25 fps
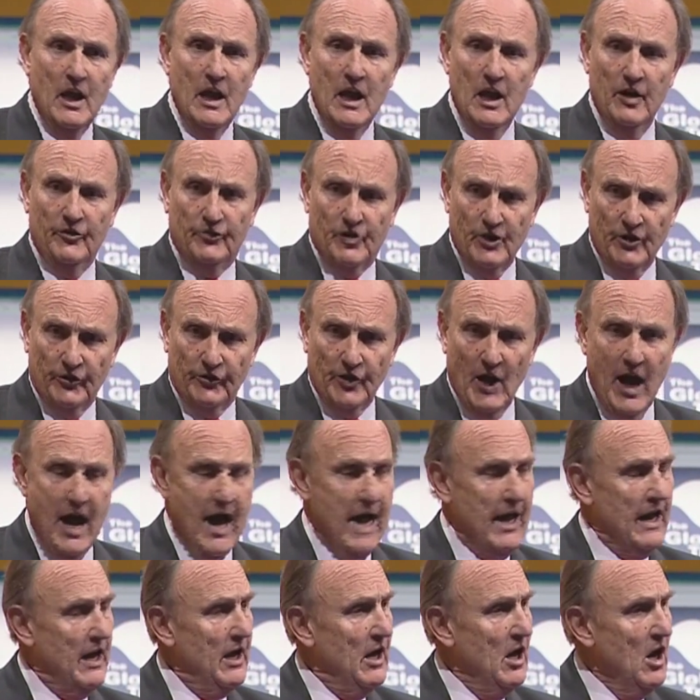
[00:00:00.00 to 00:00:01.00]
It's
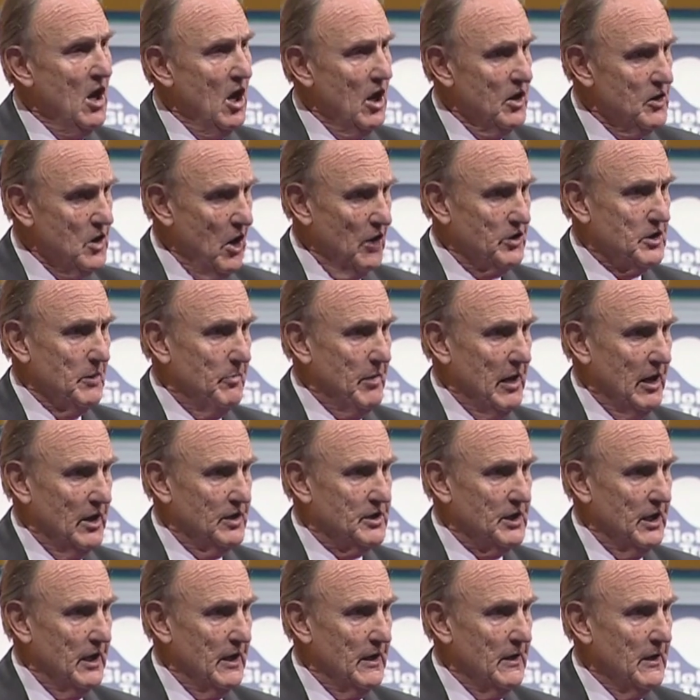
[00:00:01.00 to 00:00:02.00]
desire, not
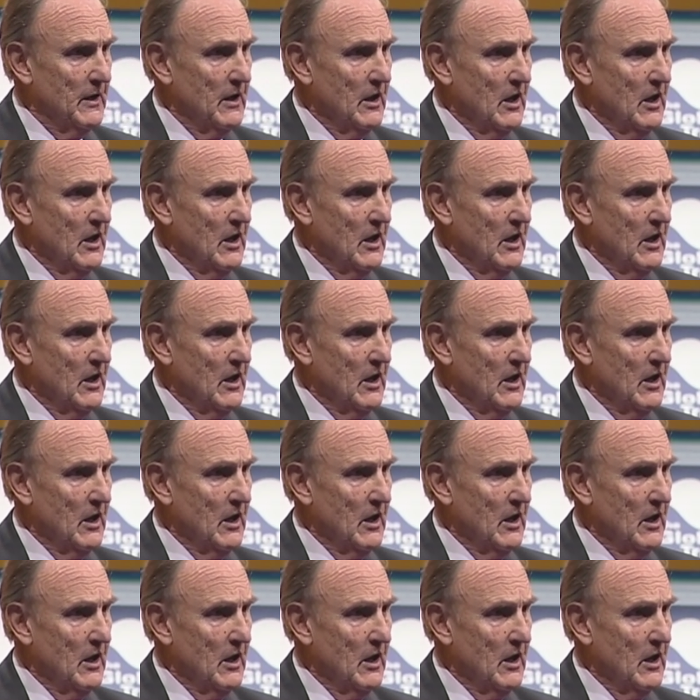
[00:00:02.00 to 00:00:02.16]
ability.